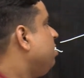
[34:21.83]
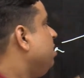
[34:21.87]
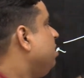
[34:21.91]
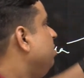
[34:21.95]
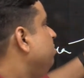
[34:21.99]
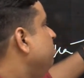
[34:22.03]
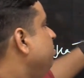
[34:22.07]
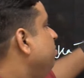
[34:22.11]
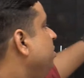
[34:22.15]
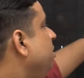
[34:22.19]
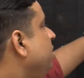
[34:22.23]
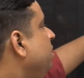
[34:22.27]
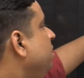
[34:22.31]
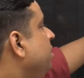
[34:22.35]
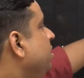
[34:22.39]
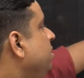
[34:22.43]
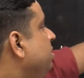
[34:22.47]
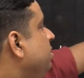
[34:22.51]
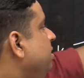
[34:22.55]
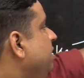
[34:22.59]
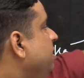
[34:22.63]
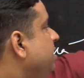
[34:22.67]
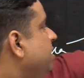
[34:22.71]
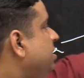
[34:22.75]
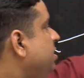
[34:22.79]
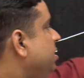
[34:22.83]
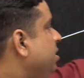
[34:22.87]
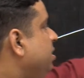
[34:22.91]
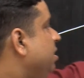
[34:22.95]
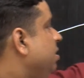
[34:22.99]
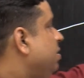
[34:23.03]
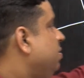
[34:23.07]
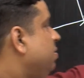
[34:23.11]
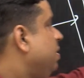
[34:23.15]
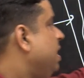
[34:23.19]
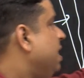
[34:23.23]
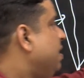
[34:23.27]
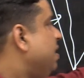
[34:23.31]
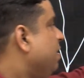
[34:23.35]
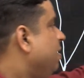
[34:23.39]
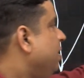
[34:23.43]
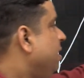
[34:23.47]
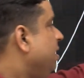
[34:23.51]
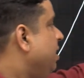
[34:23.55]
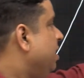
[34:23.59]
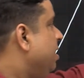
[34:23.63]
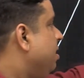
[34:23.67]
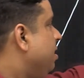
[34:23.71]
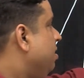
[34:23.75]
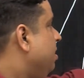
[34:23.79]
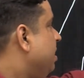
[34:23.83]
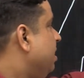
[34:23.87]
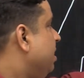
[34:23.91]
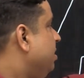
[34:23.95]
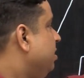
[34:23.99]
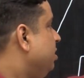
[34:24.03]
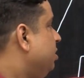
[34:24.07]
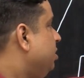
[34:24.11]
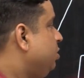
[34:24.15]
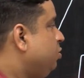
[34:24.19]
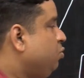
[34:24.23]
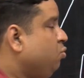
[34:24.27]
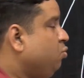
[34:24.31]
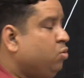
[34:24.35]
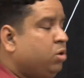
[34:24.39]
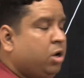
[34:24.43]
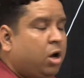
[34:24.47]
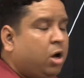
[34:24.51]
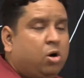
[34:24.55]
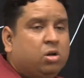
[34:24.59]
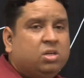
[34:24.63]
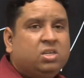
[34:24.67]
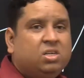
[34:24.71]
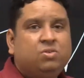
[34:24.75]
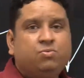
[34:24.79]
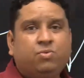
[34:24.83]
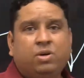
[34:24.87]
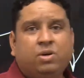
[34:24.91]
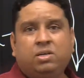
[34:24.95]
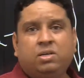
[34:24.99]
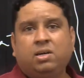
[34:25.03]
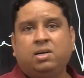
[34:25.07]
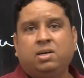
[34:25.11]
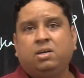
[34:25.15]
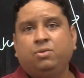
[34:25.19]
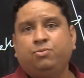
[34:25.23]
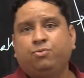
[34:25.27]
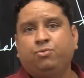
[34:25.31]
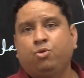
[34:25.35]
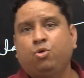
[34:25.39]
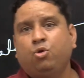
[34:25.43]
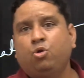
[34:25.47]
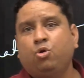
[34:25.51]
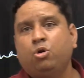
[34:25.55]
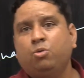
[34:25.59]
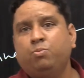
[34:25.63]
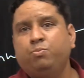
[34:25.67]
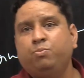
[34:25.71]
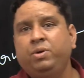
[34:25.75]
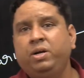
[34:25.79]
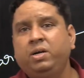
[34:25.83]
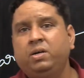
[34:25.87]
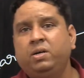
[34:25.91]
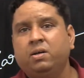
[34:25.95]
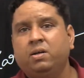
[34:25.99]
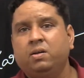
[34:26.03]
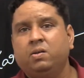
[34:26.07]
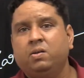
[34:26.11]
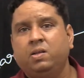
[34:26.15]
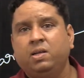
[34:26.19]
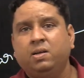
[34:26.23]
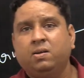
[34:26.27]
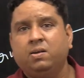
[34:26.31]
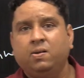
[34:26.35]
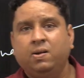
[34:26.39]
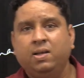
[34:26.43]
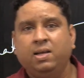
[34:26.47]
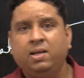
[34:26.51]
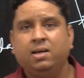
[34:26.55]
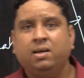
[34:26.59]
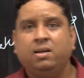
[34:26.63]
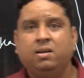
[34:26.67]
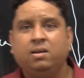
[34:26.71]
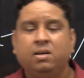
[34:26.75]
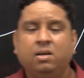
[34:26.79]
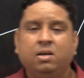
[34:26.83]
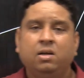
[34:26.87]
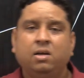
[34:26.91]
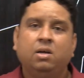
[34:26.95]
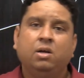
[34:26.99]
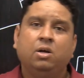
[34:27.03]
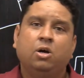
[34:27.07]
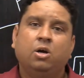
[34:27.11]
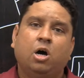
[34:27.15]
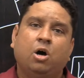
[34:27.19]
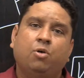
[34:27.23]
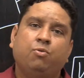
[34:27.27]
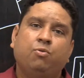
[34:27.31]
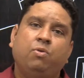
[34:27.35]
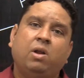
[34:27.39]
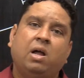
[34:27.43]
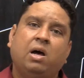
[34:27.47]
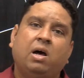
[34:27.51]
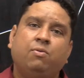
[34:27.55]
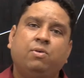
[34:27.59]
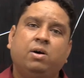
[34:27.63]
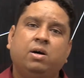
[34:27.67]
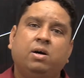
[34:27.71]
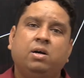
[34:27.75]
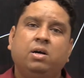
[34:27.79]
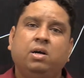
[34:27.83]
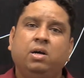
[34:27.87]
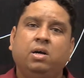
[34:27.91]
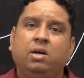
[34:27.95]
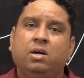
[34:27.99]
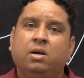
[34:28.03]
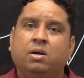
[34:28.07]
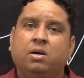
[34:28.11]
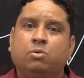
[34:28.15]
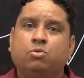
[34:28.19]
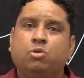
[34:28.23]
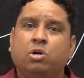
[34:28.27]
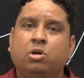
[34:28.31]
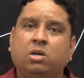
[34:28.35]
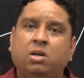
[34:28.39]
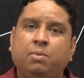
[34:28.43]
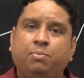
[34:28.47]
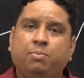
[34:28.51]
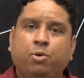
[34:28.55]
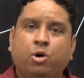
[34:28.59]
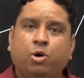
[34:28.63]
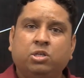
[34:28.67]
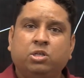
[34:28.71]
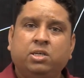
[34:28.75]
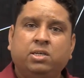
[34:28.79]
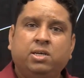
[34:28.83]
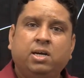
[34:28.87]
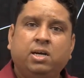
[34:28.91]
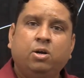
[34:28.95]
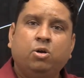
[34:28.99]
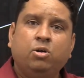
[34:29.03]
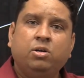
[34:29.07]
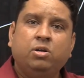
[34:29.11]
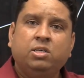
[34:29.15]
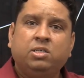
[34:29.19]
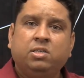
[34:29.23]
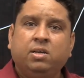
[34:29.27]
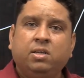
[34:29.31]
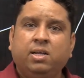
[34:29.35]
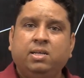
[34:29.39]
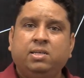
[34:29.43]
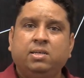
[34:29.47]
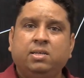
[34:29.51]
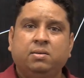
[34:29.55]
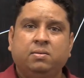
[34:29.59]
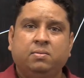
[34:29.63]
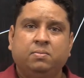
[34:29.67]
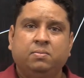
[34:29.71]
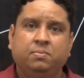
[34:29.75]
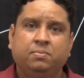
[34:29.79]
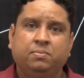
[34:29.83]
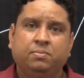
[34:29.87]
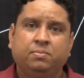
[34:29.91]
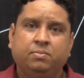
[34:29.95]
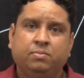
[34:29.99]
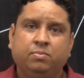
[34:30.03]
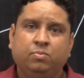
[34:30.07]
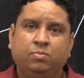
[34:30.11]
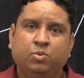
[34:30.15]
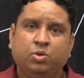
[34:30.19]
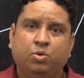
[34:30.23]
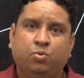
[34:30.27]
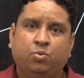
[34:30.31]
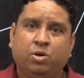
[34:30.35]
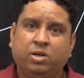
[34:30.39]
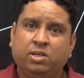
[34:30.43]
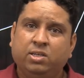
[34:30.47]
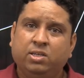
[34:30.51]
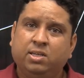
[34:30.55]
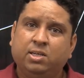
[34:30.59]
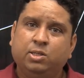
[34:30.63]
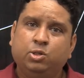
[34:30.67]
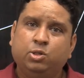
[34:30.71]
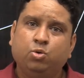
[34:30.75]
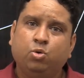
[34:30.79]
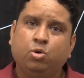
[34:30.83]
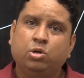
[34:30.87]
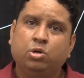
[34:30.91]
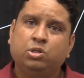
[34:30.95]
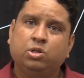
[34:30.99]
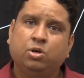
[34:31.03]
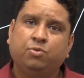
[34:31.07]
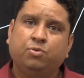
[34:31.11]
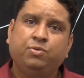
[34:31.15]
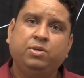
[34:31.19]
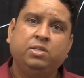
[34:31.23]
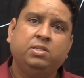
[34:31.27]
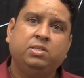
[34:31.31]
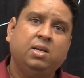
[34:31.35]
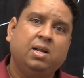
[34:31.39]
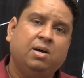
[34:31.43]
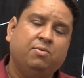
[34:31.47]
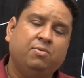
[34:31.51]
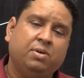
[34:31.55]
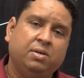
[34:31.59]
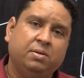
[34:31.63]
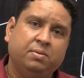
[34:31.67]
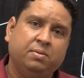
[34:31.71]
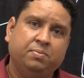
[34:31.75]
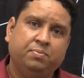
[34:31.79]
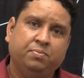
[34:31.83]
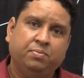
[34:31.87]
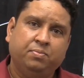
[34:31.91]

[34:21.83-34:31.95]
come this thick layer, that is 2,134 meter thick layer of lava, got deposited on this region? What is the source of this lava?